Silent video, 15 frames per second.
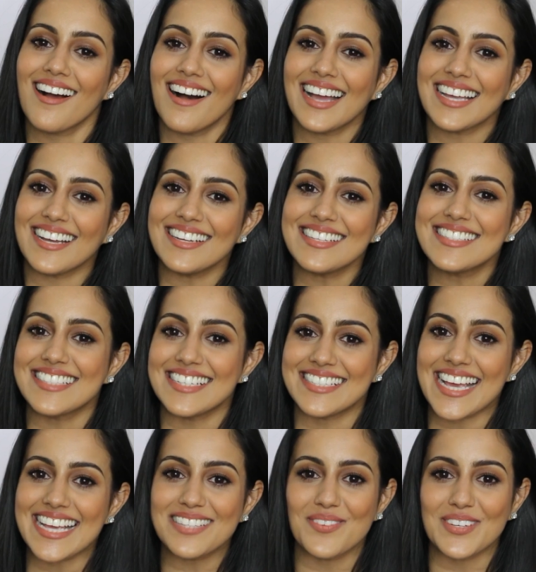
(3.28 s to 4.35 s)
Hi guys,
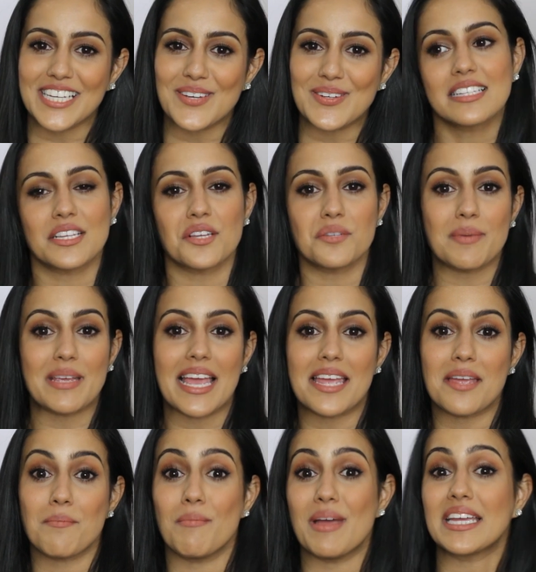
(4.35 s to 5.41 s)
today's video is going to be
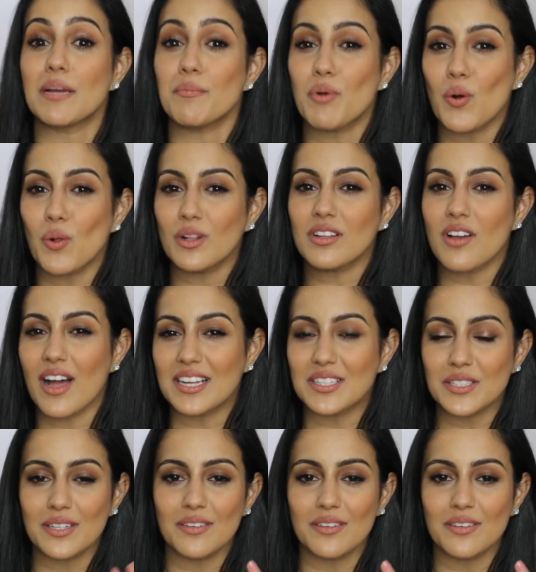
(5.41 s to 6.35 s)
a makeup haul, kind